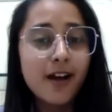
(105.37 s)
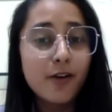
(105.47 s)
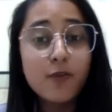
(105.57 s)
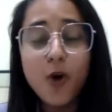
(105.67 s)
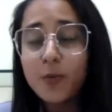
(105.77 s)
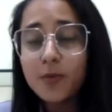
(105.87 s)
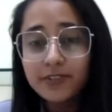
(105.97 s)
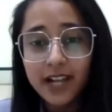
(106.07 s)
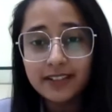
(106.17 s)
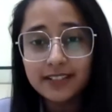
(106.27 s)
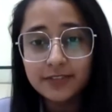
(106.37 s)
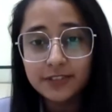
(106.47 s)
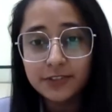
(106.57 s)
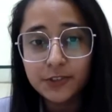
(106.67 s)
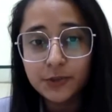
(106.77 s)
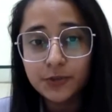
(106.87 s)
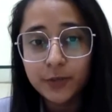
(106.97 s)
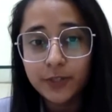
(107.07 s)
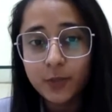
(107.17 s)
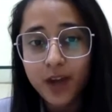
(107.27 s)
A former Radcliffe Institute for
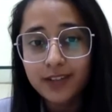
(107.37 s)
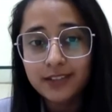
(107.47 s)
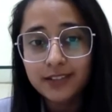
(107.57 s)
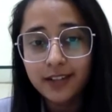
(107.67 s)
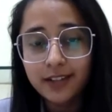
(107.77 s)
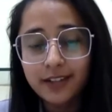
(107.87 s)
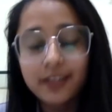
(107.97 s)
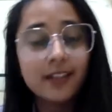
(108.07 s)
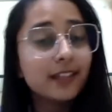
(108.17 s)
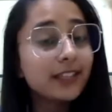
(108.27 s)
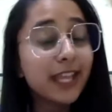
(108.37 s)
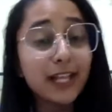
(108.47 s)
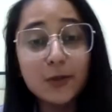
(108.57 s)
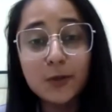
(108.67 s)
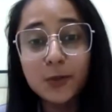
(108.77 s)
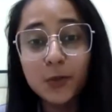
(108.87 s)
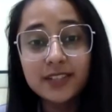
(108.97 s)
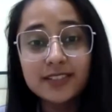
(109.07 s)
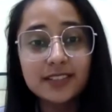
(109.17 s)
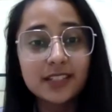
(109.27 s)
Advanced Study, Yale
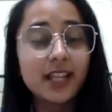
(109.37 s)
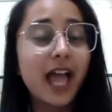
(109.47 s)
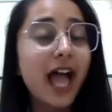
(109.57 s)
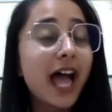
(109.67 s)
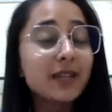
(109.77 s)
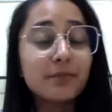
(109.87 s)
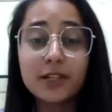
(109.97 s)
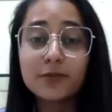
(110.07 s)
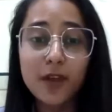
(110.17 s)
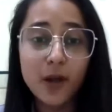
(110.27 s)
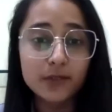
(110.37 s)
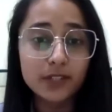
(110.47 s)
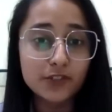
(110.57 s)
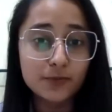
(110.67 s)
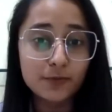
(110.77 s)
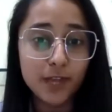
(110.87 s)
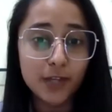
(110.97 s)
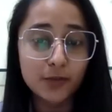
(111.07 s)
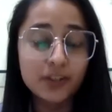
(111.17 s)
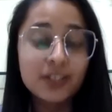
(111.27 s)
University, and Mellon Foundation
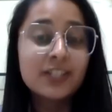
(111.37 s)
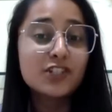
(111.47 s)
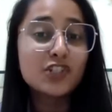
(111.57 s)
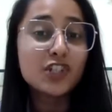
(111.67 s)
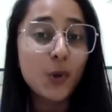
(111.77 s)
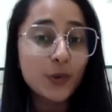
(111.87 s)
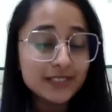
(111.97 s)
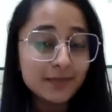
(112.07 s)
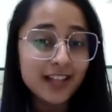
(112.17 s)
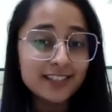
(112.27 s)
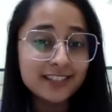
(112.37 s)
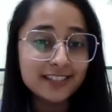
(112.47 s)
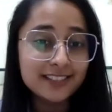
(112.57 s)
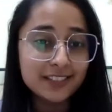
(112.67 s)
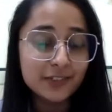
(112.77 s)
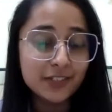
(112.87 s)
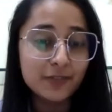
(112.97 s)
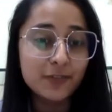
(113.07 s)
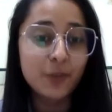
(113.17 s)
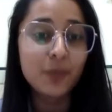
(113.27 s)
fellow, she holds master's degree
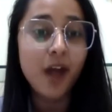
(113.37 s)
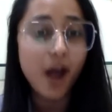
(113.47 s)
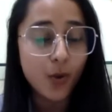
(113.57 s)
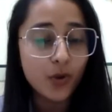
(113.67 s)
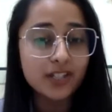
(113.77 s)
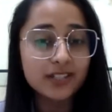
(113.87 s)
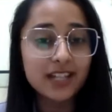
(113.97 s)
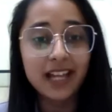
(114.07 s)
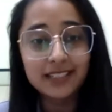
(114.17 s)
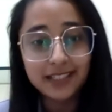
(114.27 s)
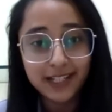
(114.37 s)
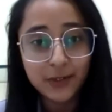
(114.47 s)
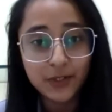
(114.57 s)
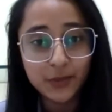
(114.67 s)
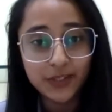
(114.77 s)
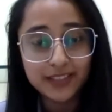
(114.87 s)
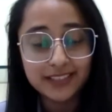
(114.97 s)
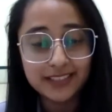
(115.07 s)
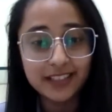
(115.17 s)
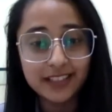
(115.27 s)
from Harvard and Yale
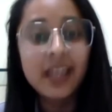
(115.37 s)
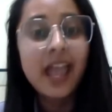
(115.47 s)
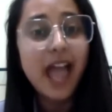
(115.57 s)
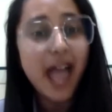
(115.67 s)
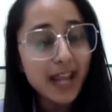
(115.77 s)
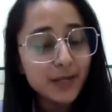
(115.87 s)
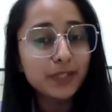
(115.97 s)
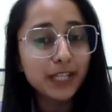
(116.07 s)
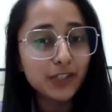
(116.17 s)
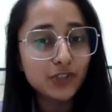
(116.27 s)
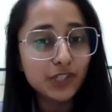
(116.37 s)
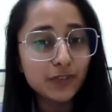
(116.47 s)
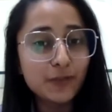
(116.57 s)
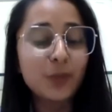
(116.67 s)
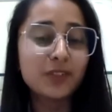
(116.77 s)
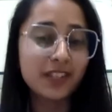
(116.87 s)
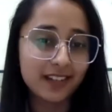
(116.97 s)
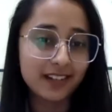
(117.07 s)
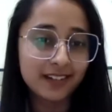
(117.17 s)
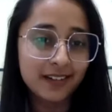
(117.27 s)
University and a PhD from
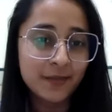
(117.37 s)
Yale.